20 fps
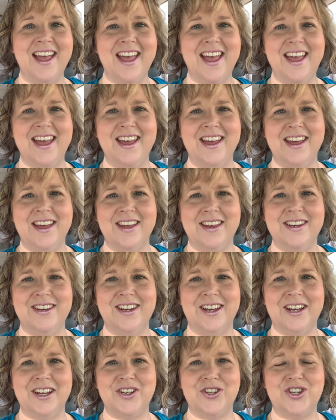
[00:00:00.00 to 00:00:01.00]
and
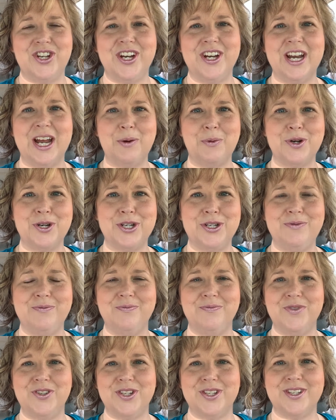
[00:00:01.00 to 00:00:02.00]
uh, she and I were
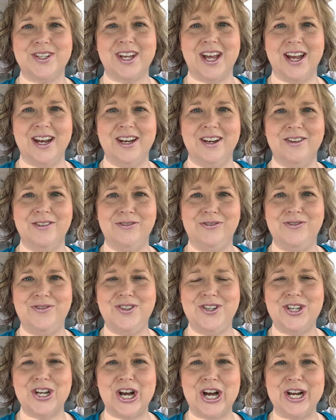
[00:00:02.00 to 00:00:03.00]
just kind of
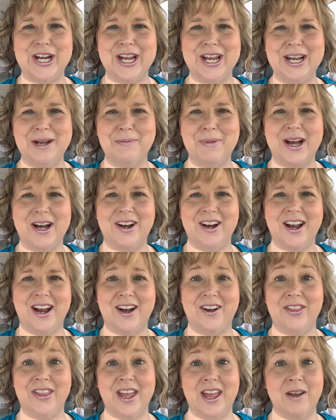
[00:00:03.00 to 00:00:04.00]
talking about
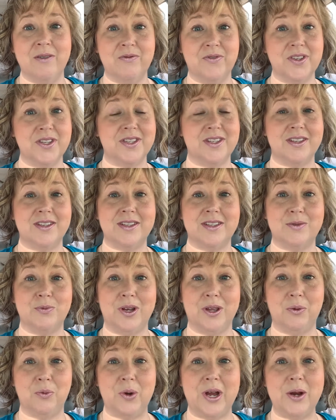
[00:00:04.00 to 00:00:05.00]
how the emphasis
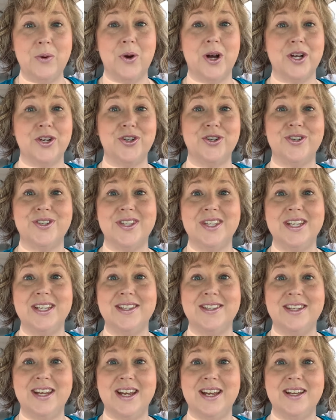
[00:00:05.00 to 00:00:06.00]
with Weight Watchers
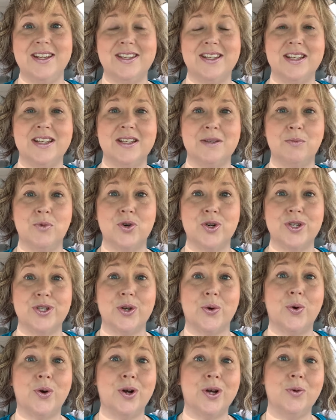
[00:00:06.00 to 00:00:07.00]
these days is more
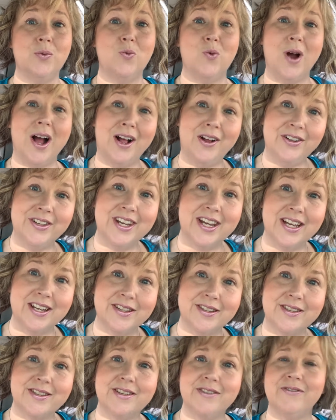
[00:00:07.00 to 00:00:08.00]
so on
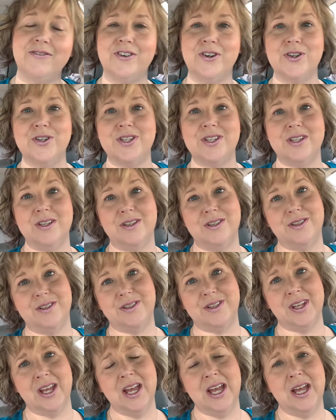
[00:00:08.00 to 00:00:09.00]
wellness
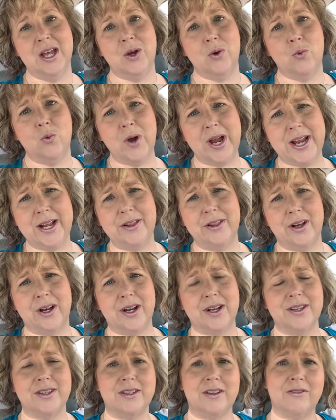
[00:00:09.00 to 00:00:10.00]
versus weight
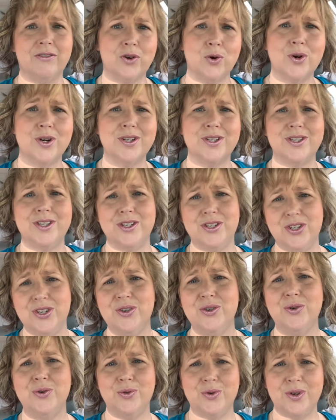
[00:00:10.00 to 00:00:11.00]
loss. Of course, the
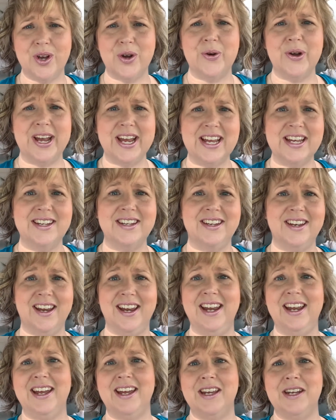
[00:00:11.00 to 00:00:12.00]
two go hand in
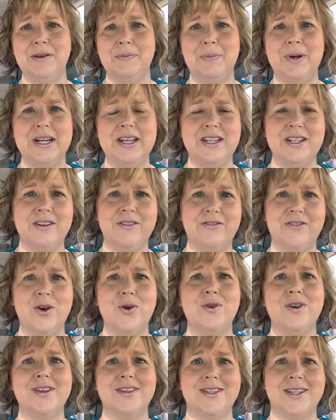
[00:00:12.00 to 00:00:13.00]
hand, but to
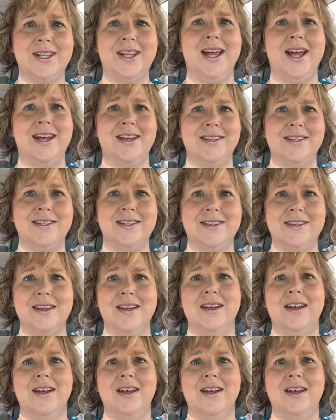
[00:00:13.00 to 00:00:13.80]
focus less